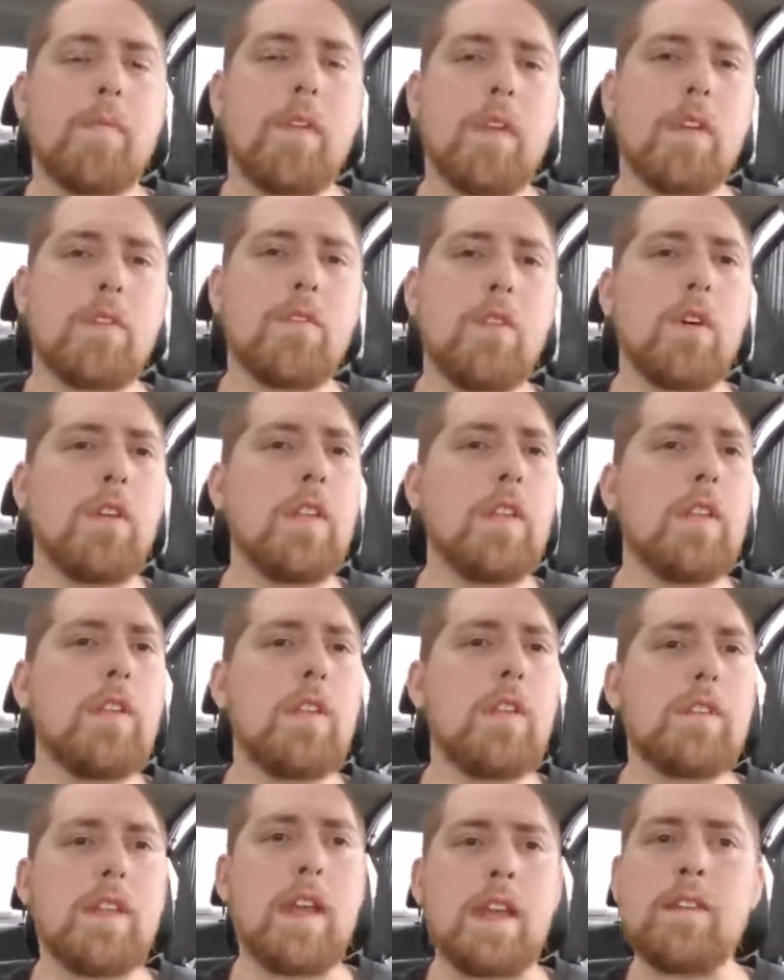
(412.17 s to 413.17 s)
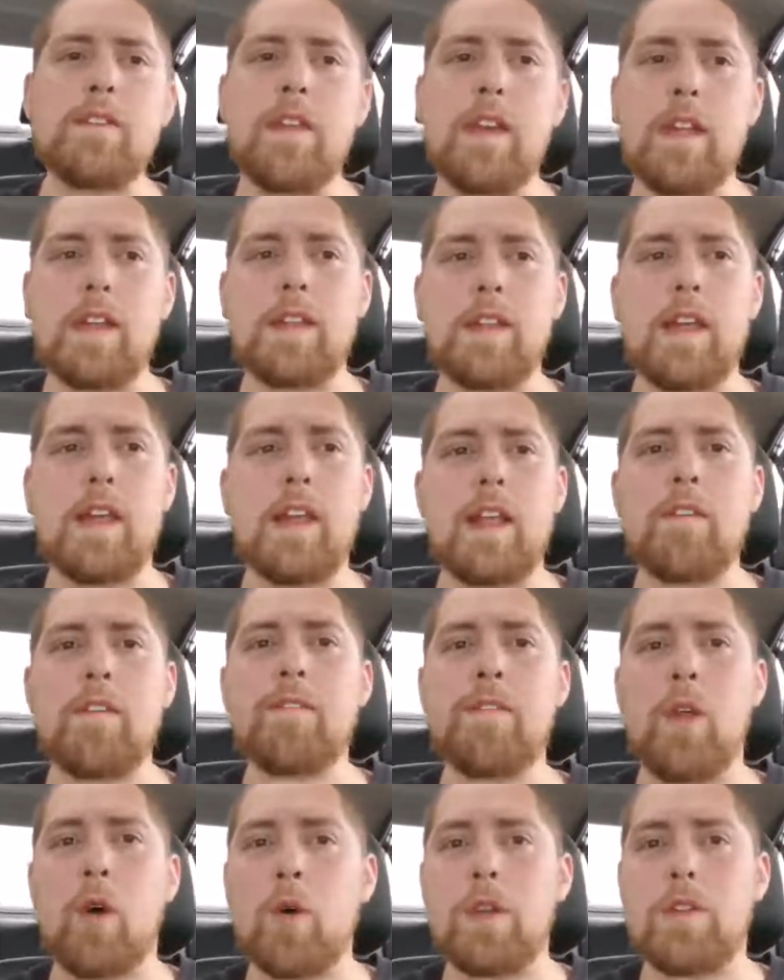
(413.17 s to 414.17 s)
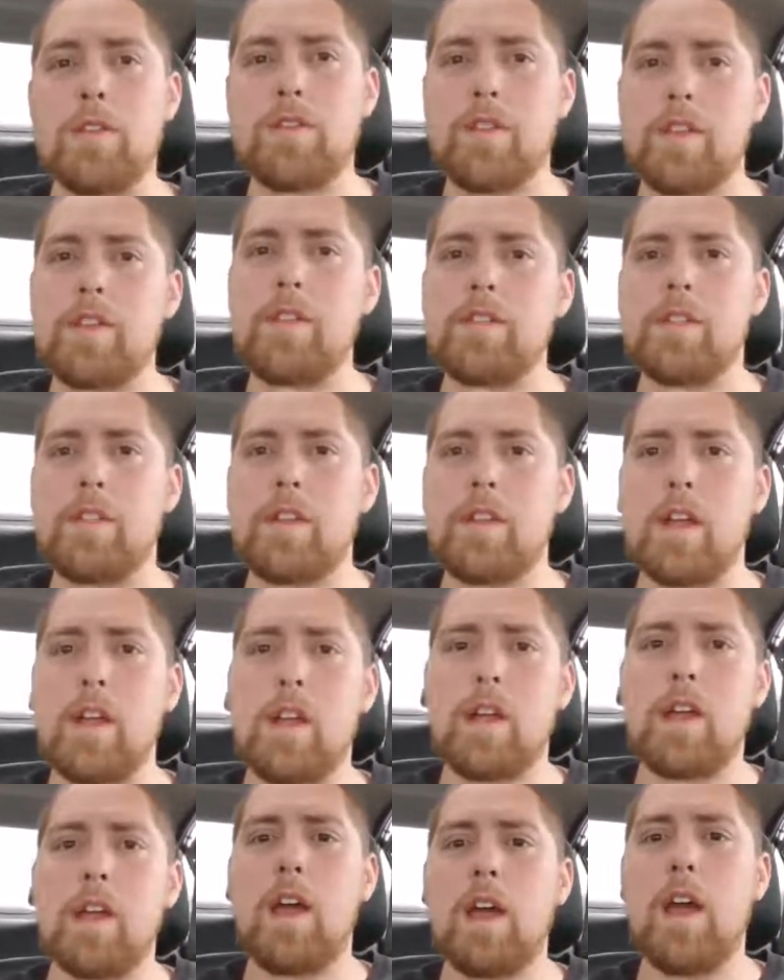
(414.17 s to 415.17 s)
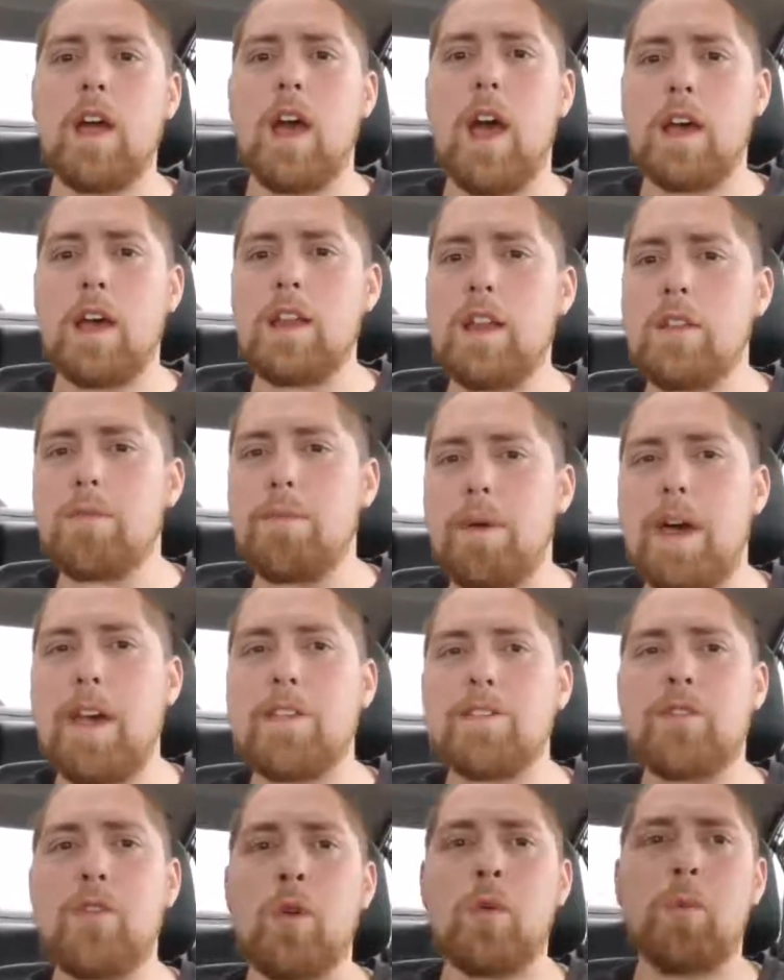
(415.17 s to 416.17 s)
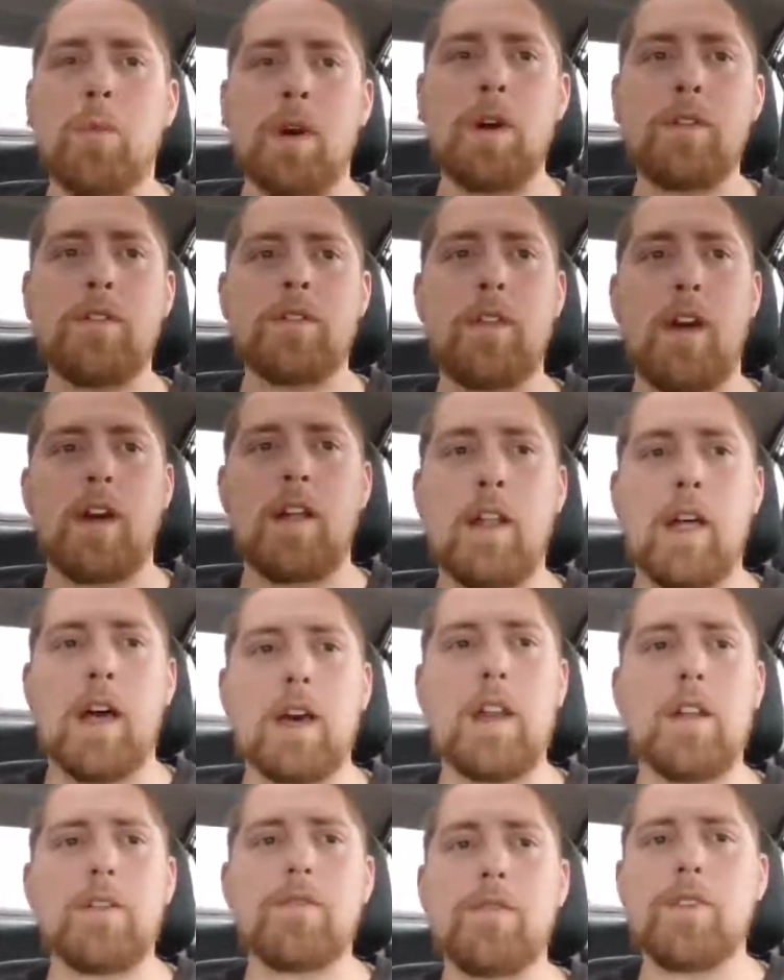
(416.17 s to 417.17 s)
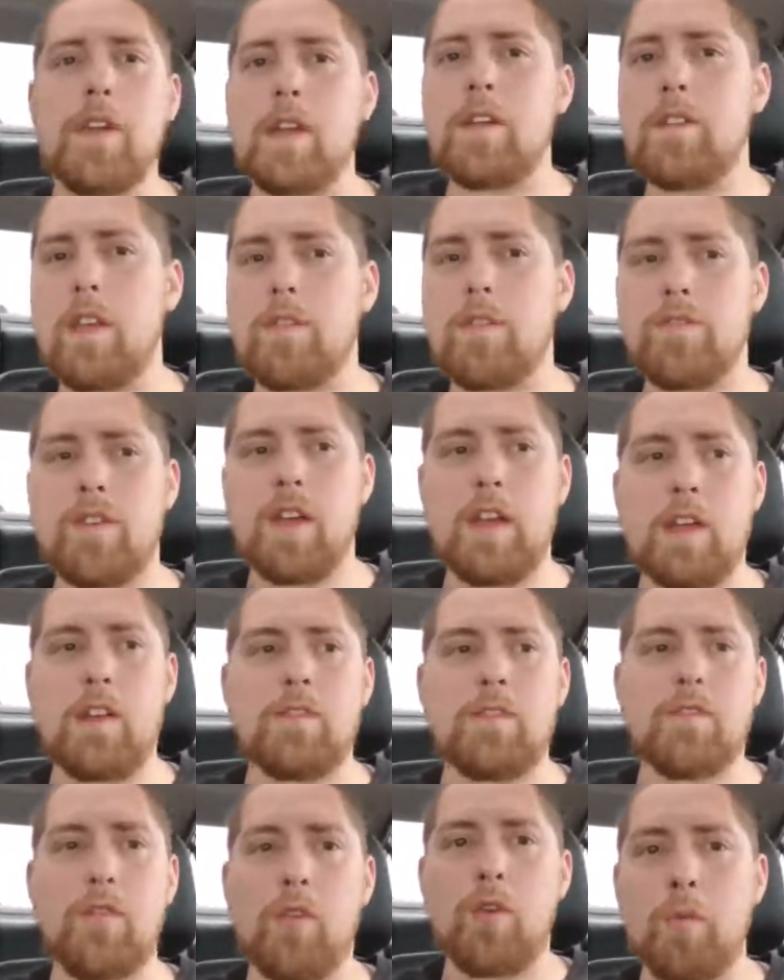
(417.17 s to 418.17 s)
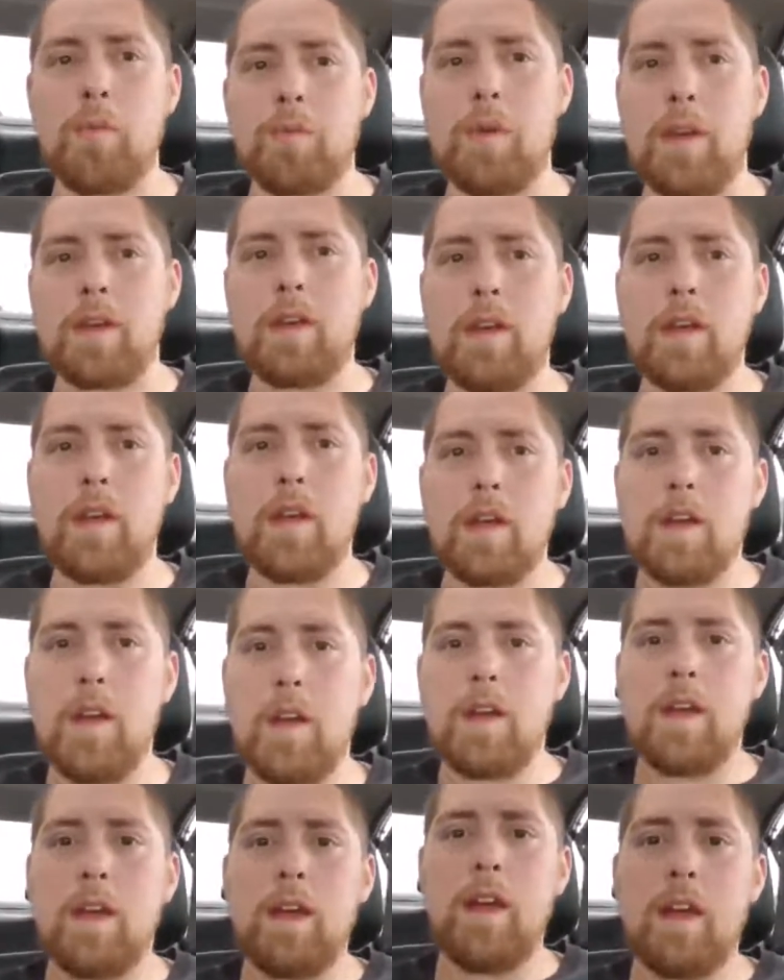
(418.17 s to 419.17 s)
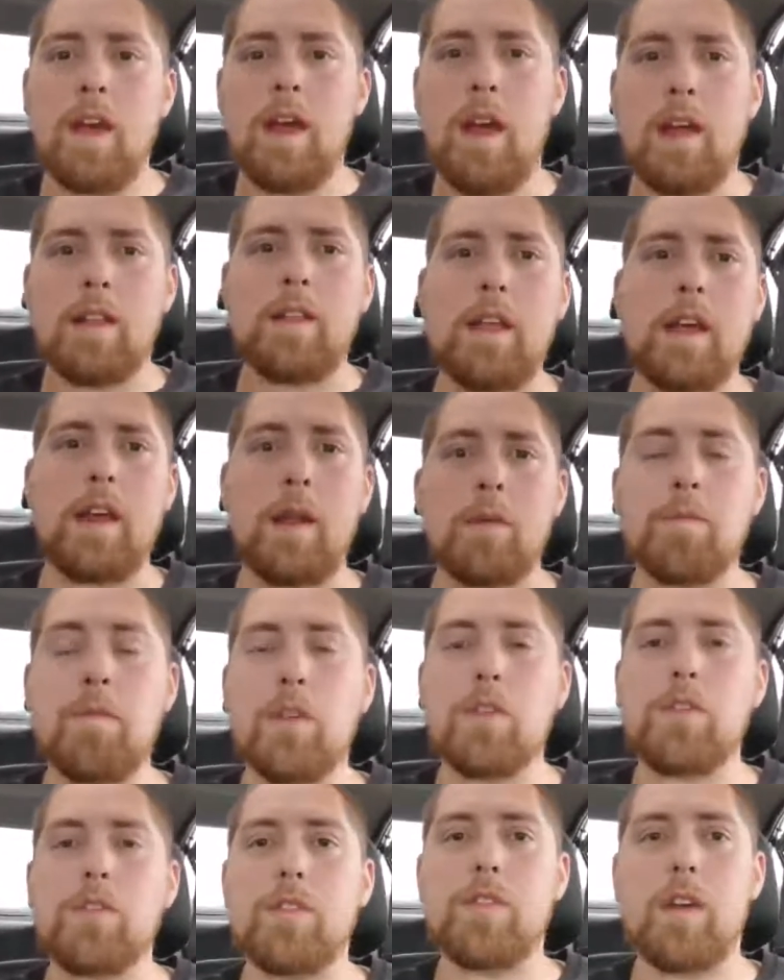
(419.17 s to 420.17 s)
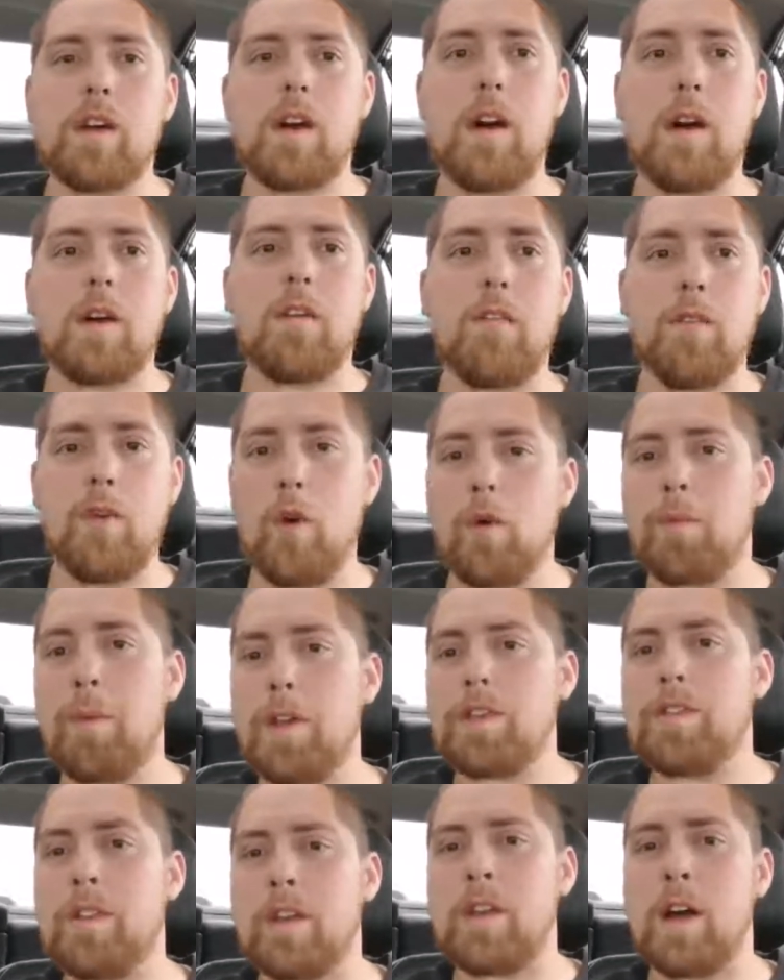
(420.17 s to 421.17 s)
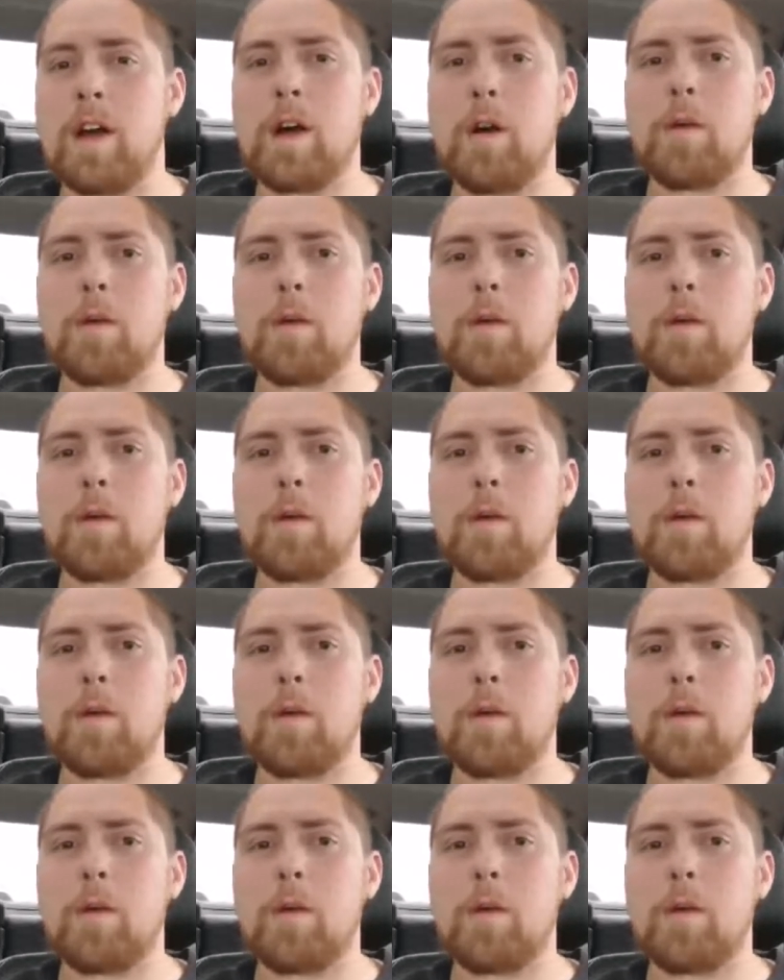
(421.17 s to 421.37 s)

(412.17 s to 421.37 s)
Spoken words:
So these are things that I've noticed. In these past 2 months, a lot of things have changed for me, that I'm just real busy now.